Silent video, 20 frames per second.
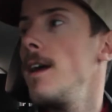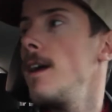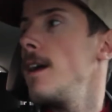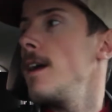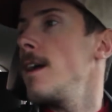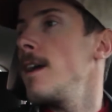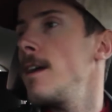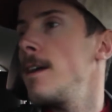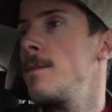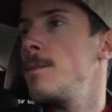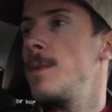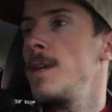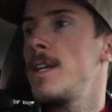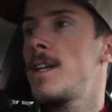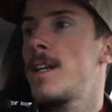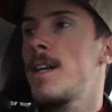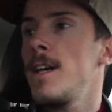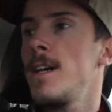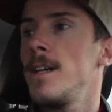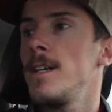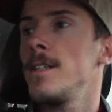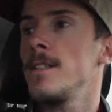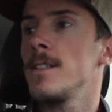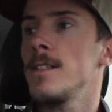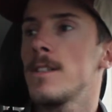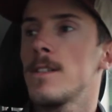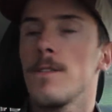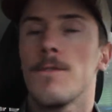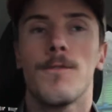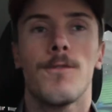And because
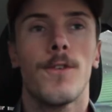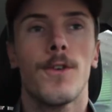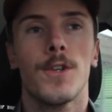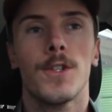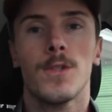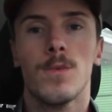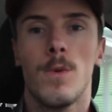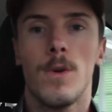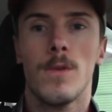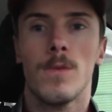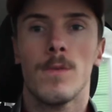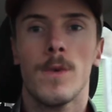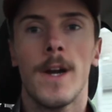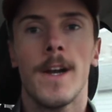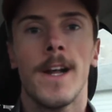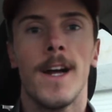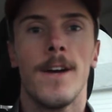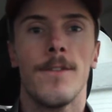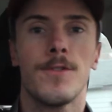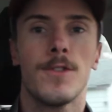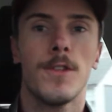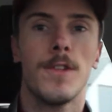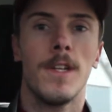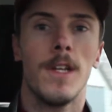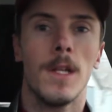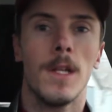it's the first one right after the